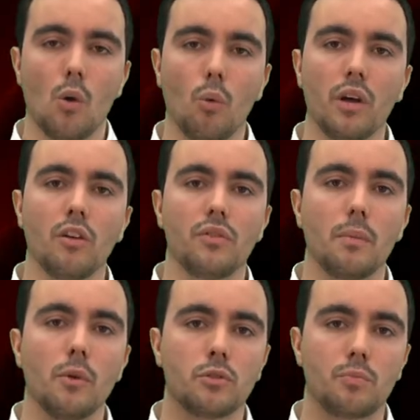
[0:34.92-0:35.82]
One of the
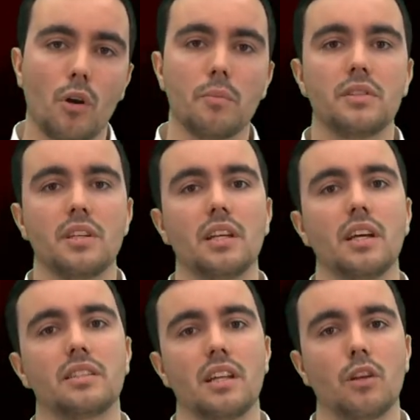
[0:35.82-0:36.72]
most promising
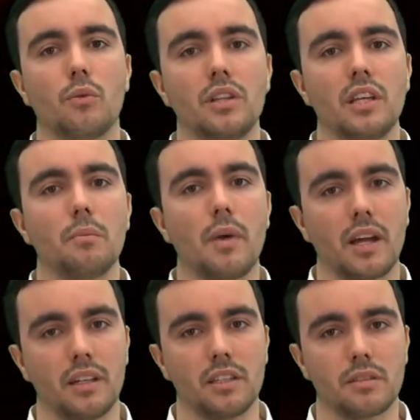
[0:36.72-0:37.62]
accelerating
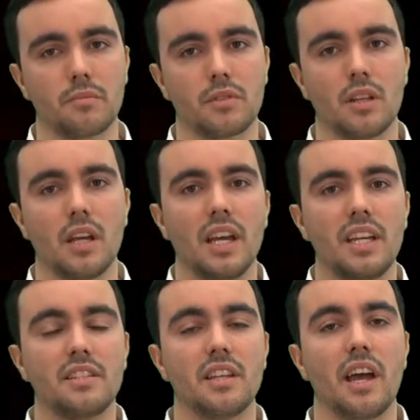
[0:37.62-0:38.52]
mechanisms
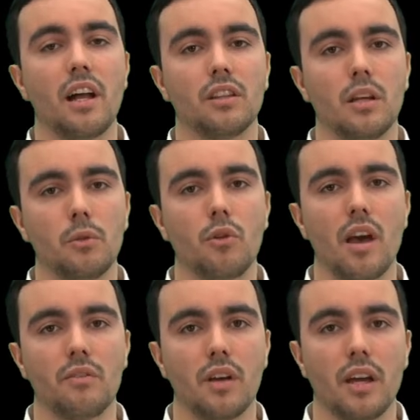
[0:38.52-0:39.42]
is the
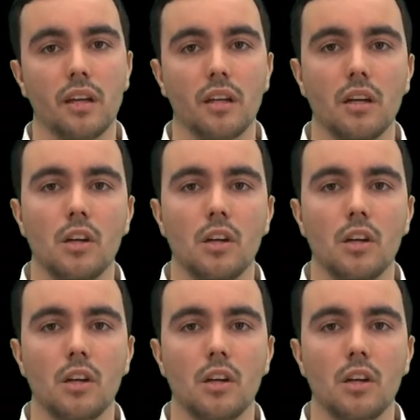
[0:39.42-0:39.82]
LWFA,